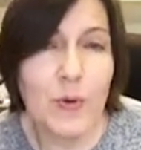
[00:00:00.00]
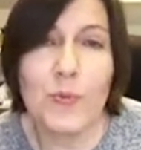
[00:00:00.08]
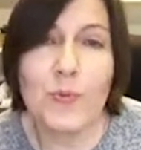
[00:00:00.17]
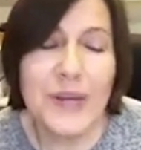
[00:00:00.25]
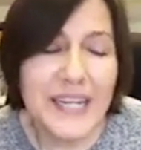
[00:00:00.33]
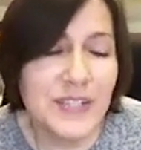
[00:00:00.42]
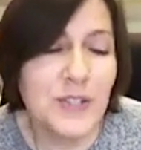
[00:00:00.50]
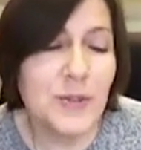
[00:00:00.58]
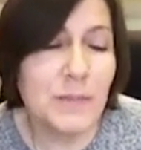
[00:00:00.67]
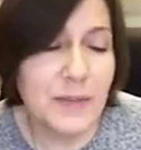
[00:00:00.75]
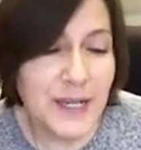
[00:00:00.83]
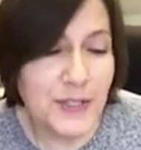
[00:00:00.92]

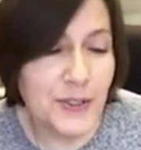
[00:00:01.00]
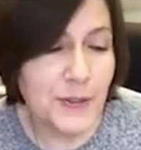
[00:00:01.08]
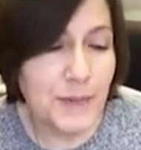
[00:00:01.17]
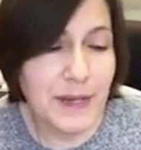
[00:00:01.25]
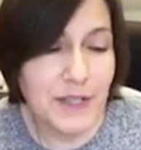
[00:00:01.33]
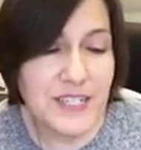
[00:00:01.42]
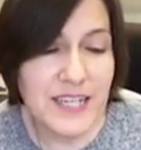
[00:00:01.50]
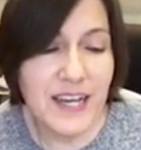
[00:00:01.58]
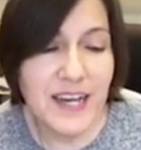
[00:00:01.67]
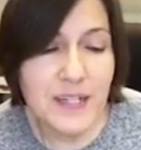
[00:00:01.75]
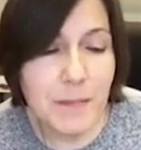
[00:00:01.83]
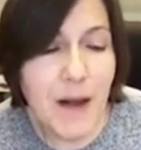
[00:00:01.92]
Real butter melting
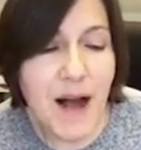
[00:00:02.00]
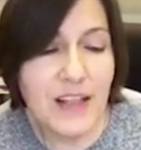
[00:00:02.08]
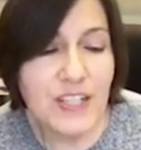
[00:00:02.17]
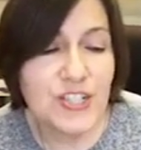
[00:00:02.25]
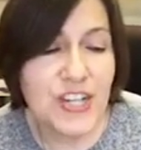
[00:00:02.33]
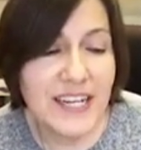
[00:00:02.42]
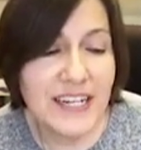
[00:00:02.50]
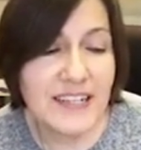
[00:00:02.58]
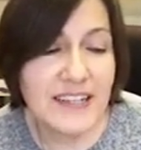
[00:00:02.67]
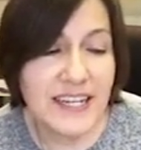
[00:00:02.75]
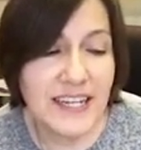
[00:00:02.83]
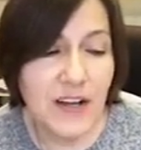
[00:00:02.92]

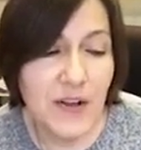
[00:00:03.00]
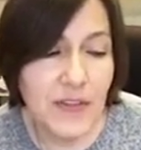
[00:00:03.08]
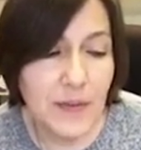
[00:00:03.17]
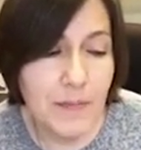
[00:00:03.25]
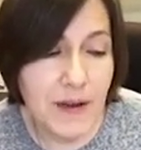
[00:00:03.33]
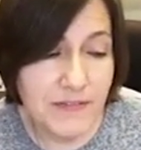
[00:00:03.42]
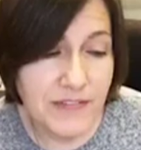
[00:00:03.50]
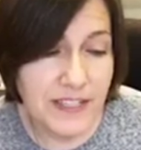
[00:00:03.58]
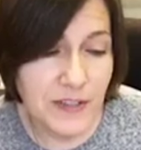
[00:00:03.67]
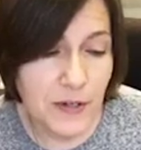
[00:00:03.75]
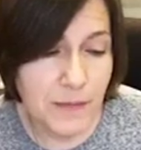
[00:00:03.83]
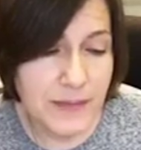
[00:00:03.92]
unapologetically on the
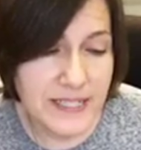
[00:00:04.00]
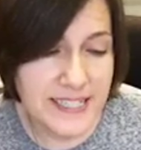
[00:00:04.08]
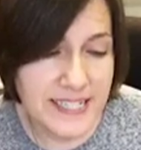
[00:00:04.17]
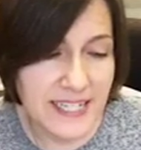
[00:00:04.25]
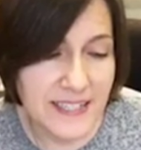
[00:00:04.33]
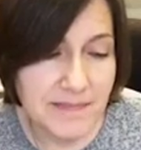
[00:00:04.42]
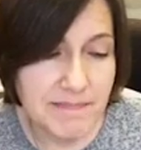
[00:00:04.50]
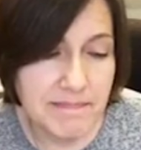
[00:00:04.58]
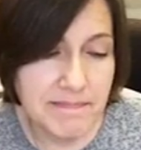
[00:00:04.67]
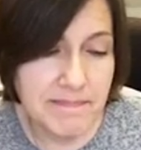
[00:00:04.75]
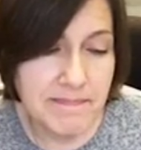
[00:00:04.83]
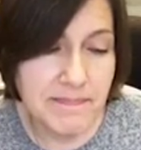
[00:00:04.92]
muffin or biscuit.
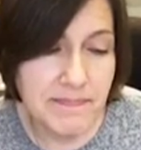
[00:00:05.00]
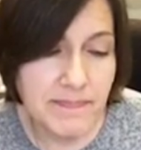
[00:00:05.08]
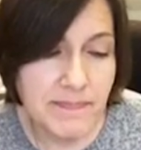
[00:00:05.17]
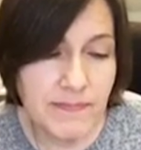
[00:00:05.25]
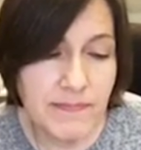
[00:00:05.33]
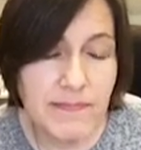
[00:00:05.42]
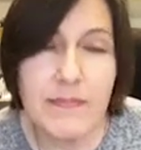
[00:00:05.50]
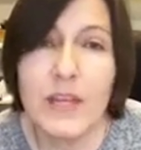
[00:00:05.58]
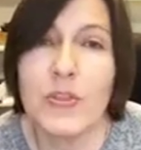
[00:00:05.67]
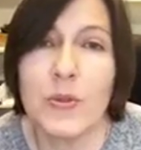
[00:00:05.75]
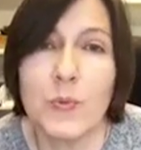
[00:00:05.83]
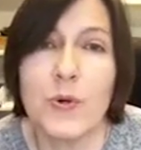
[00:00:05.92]

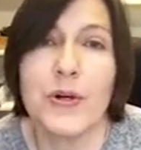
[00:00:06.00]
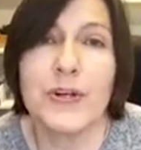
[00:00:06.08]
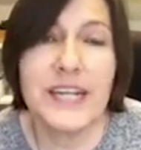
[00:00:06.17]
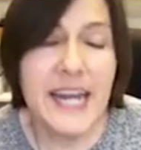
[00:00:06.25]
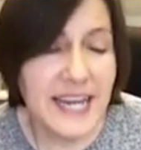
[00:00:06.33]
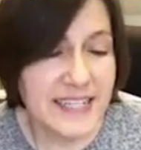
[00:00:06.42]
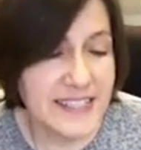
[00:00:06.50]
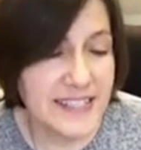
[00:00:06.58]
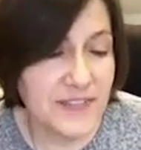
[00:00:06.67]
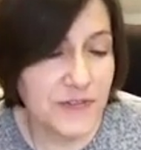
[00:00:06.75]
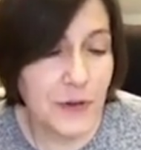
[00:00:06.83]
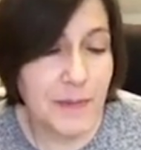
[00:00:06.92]
The word
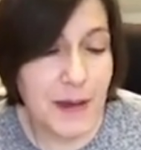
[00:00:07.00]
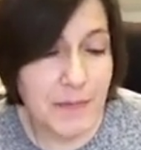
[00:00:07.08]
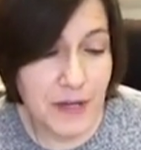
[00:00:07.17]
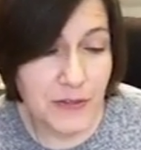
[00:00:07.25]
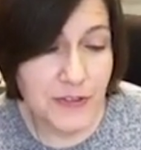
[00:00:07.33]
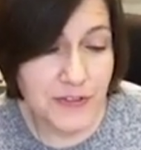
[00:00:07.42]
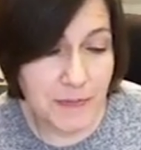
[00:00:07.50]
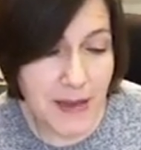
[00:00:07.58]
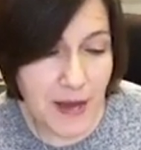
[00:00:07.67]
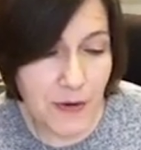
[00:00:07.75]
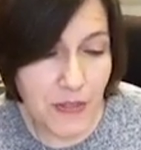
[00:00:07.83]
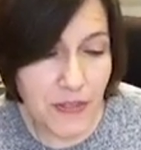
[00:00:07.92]
yes from my mother's
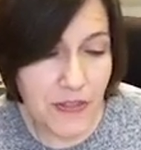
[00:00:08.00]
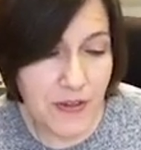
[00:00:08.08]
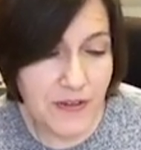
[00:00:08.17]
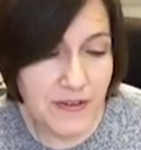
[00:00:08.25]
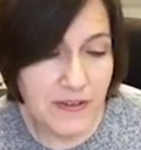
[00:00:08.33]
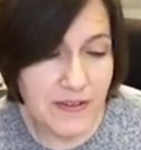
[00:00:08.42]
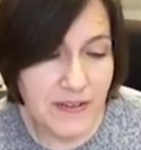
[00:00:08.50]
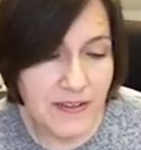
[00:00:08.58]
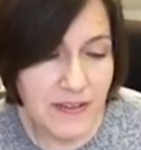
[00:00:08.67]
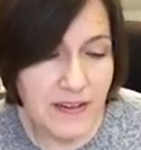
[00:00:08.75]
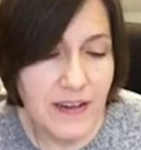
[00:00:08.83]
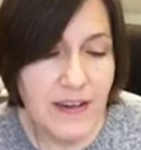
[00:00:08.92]
mouth.
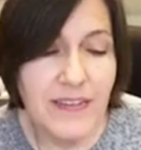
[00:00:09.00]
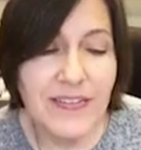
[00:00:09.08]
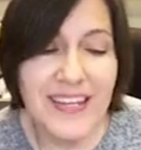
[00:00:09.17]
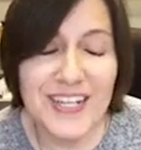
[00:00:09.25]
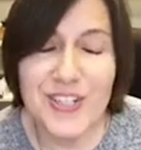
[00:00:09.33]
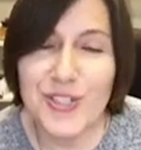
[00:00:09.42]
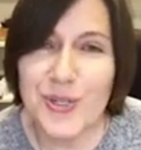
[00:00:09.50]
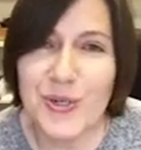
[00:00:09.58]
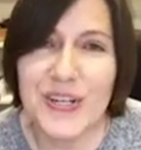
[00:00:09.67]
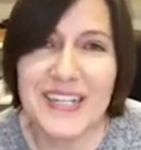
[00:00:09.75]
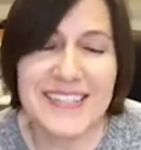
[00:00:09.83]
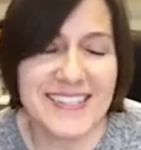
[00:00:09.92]
The
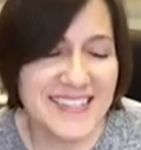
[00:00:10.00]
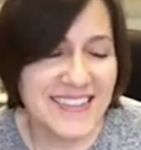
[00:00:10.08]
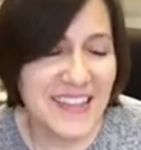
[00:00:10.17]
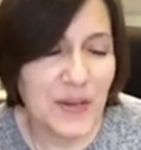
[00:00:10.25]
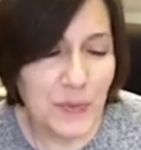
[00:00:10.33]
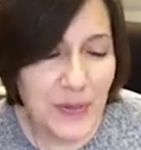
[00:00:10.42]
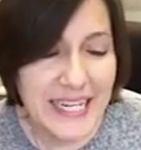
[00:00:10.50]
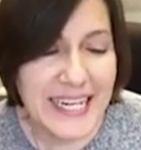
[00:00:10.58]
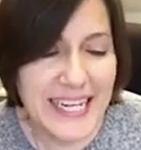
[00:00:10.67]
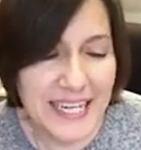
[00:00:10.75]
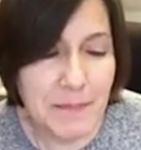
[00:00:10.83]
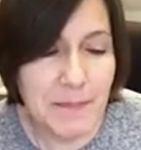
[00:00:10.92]
assurance that we
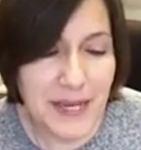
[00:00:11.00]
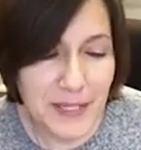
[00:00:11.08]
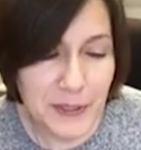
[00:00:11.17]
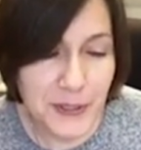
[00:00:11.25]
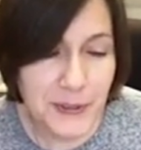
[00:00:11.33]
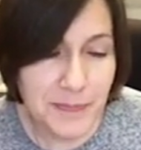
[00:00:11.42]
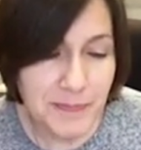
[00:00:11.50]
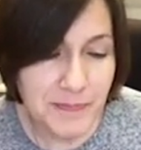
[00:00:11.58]
get better.